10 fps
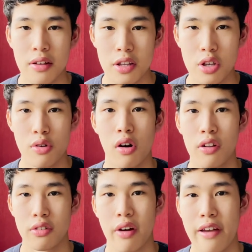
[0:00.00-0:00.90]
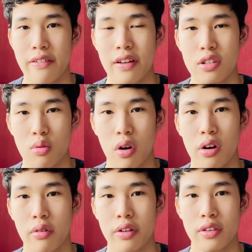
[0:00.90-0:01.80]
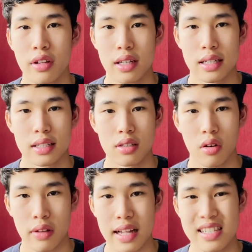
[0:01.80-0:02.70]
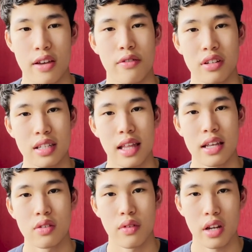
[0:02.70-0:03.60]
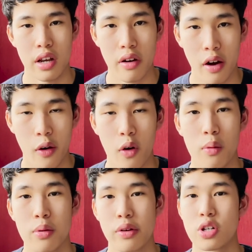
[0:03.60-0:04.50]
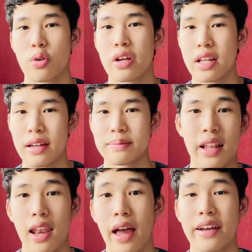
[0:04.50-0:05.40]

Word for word: you are the right fit to work with. So that's it for today's video. I hope you enjoyed it. Like,